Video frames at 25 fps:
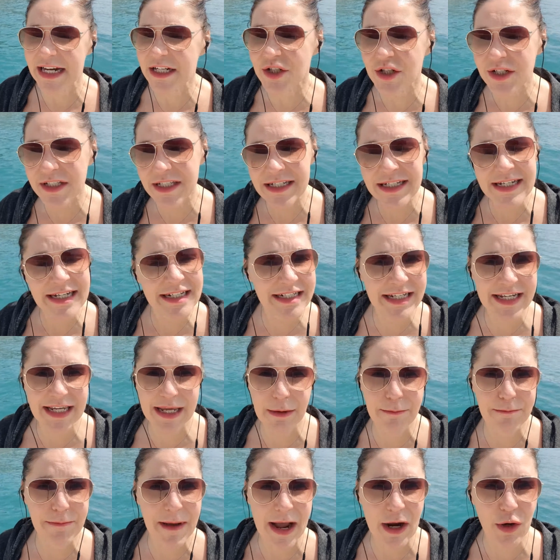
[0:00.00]
I just need to
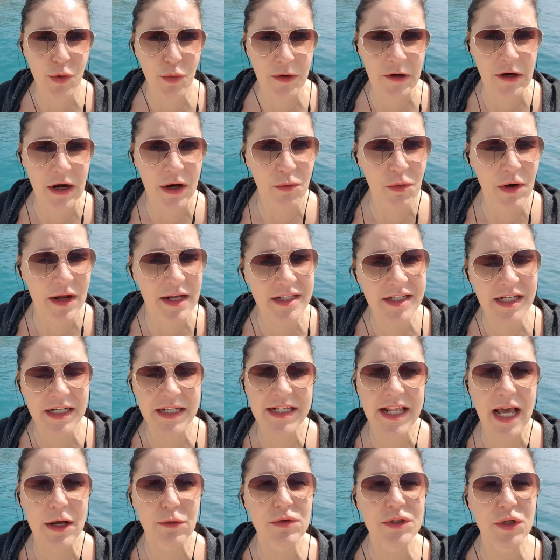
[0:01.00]
get back where I was because
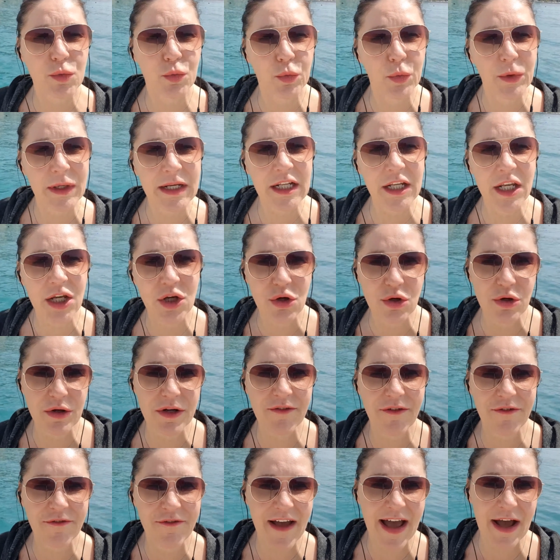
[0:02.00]
that was a really
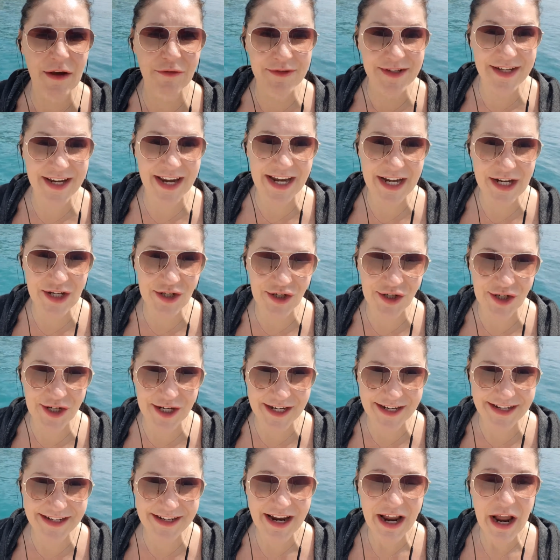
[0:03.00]
good
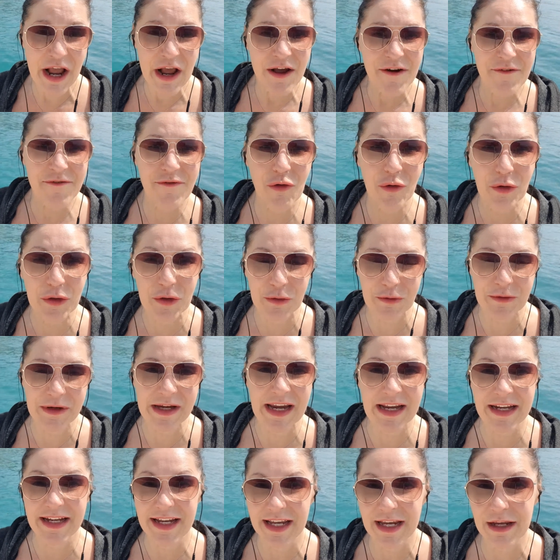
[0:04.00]
foundation for
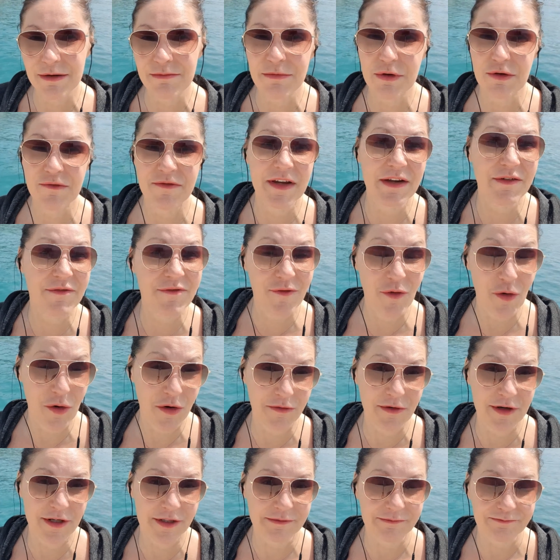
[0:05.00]
creating and moving
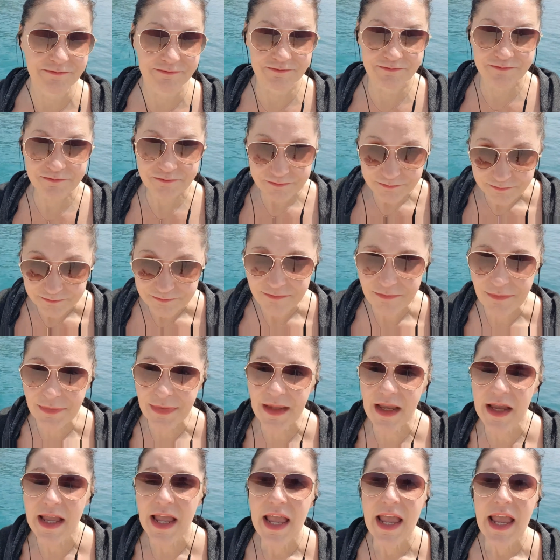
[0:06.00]
forward.
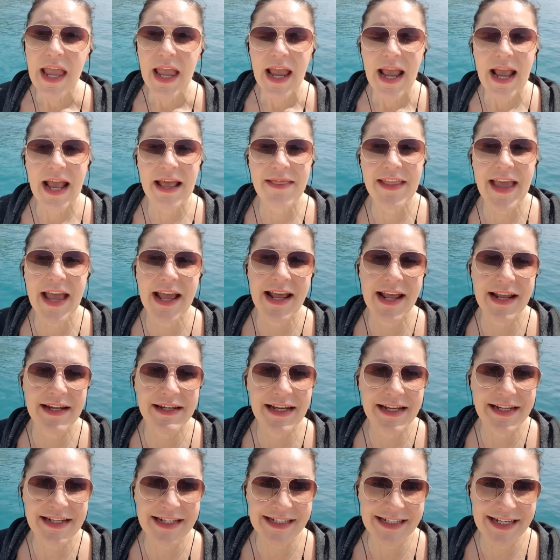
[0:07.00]
And
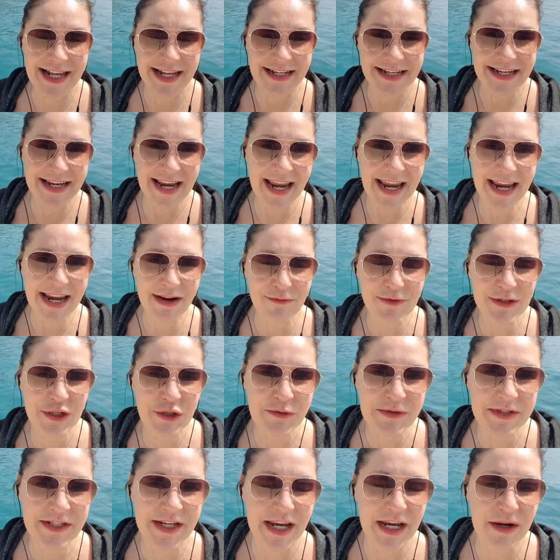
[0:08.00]
then Sunday, which
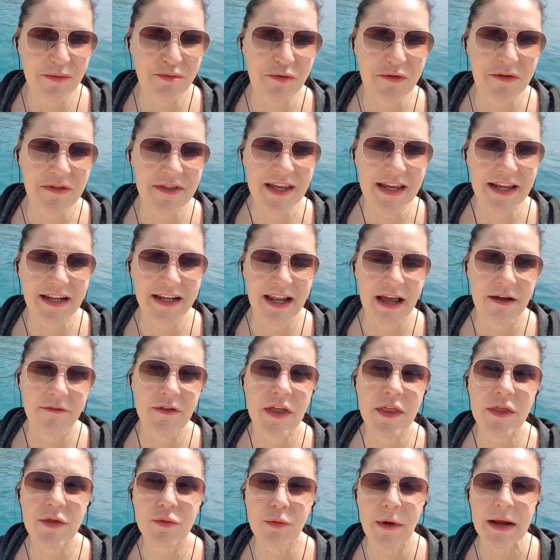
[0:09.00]
was April the
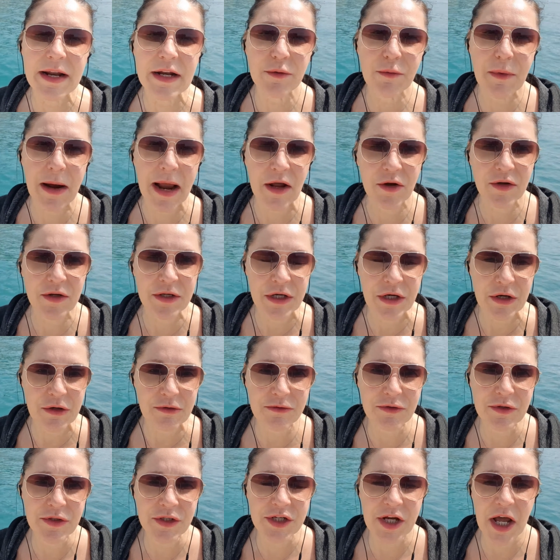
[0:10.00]
11th, right around
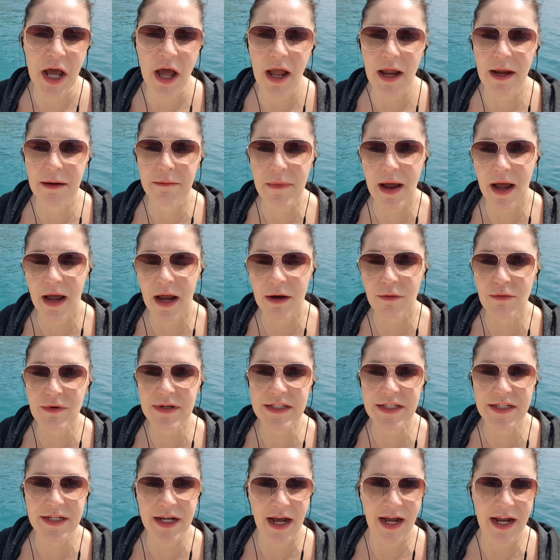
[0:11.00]
noontime, I
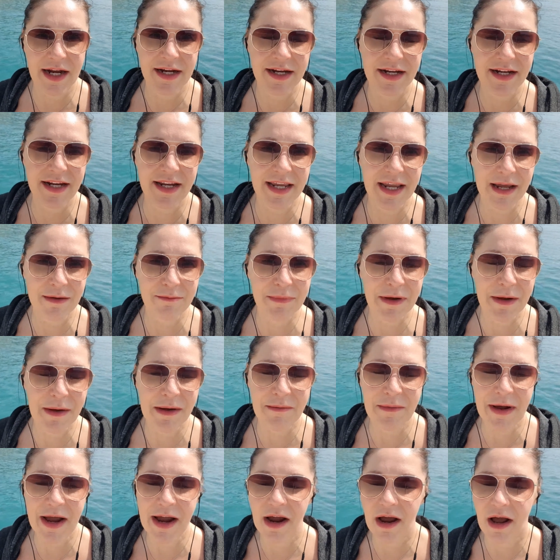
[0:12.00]
was guided again by
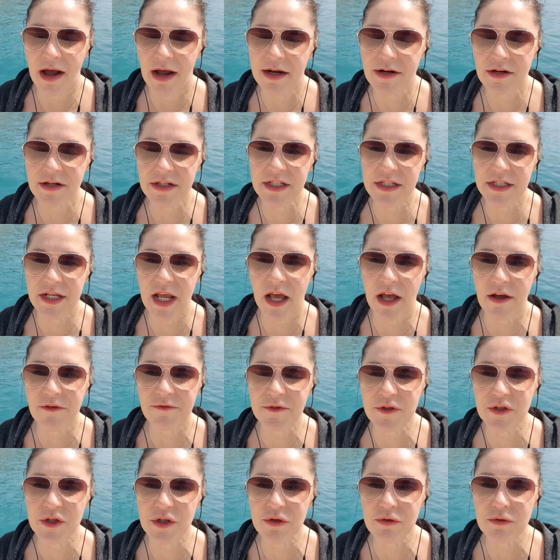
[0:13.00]
my higher
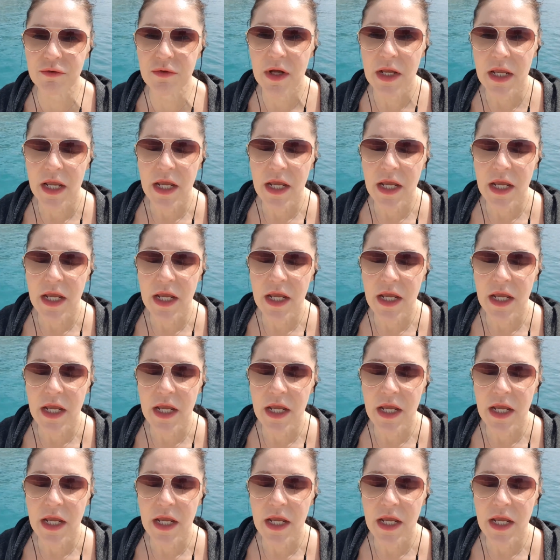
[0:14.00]
self to